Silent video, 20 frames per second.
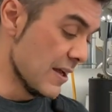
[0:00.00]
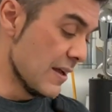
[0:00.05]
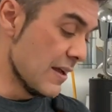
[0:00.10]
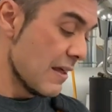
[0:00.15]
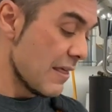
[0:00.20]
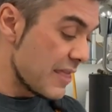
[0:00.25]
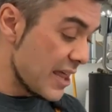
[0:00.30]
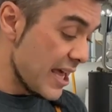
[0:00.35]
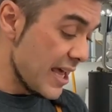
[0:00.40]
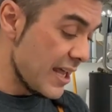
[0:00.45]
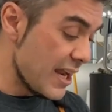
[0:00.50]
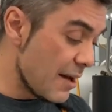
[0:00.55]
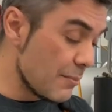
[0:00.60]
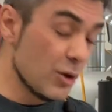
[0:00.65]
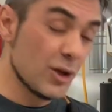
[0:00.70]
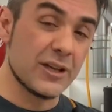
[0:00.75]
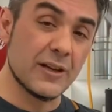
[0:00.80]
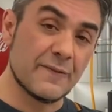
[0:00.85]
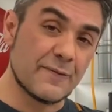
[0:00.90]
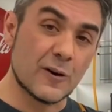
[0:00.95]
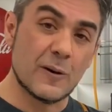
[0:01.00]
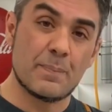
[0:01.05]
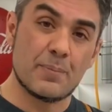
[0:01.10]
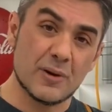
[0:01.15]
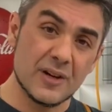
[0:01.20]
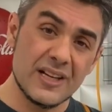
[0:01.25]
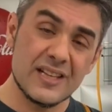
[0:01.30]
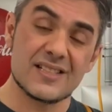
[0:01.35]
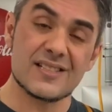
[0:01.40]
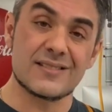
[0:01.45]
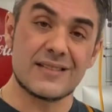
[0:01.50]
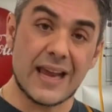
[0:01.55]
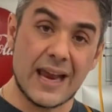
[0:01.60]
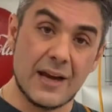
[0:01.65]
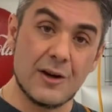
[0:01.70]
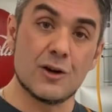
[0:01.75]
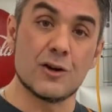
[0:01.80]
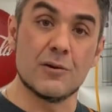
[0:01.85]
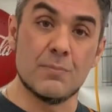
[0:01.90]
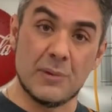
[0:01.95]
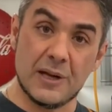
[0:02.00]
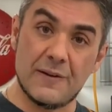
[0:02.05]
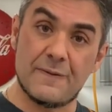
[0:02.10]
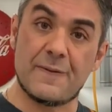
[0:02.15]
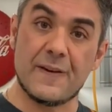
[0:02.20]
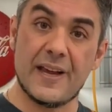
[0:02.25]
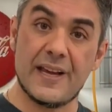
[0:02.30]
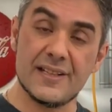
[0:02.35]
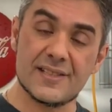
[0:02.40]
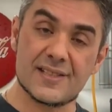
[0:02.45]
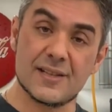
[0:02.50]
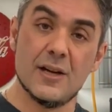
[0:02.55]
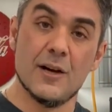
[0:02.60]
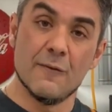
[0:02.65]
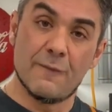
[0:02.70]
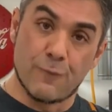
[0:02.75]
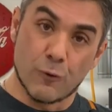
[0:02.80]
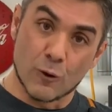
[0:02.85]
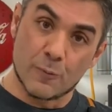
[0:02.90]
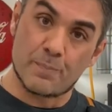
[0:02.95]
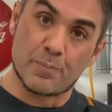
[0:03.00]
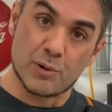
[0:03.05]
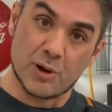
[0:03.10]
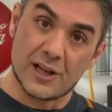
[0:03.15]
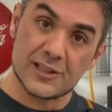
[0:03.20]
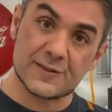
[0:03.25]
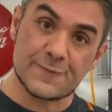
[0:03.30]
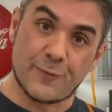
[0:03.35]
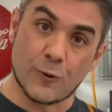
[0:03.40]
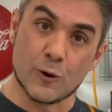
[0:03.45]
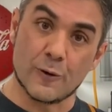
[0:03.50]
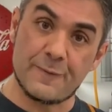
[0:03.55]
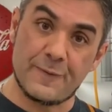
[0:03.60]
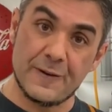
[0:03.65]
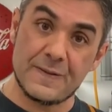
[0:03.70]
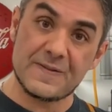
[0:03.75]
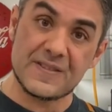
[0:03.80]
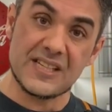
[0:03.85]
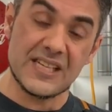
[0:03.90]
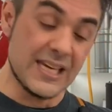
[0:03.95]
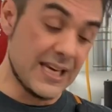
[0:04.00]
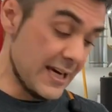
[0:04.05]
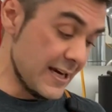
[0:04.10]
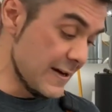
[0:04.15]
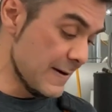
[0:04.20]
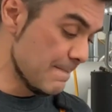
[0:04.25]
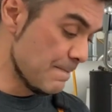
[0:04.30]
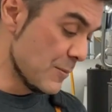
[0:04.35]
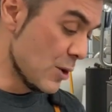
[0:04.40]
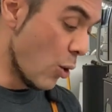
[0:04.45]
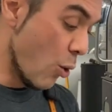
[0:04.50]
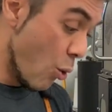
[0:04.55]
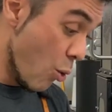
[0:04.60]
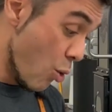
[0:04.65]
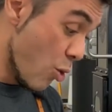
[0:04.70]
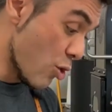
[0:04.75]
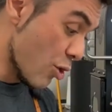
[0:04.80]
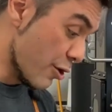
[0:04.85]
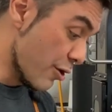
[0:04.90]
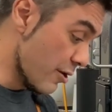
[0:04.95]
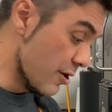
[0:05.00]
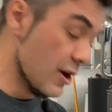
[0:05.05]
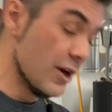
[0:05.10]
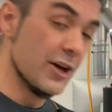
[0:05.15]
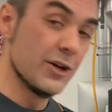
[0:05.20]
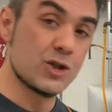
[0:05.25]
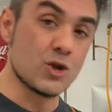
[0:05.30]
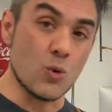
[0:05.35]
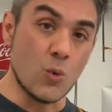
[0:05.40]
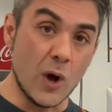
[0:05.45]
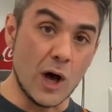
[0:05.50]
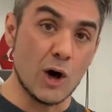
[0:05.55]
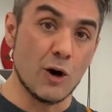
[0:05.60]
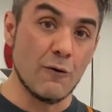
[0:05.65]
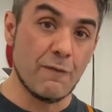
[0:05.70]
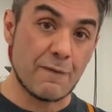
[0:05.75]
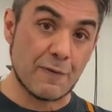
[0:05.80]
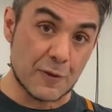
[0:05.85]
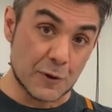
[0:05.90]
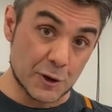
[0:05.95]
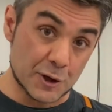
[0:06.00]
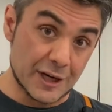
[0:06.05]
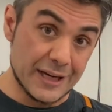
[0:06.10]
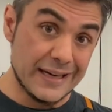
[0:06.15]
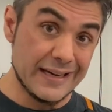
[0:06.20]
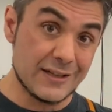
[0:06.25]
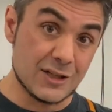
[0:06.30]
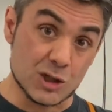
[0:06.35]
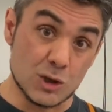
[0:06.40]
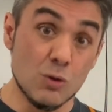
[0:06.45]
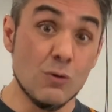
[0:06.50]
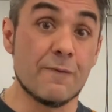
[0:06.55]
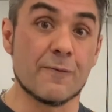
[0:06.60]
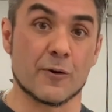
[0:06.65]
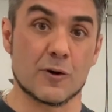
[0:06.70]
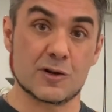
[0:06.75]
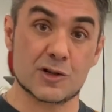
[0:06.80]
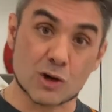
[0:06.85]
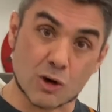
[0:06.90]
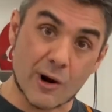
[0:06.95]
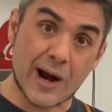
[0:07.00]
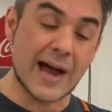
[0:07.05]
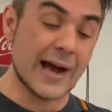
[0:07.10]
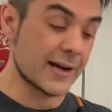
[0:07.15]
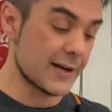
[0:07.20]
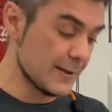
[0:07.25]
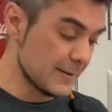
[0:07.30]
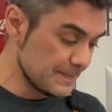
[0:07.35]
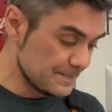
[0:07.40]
Then I'm looking for a pretty standard mid phase, plus 415 or 1230 to first crack.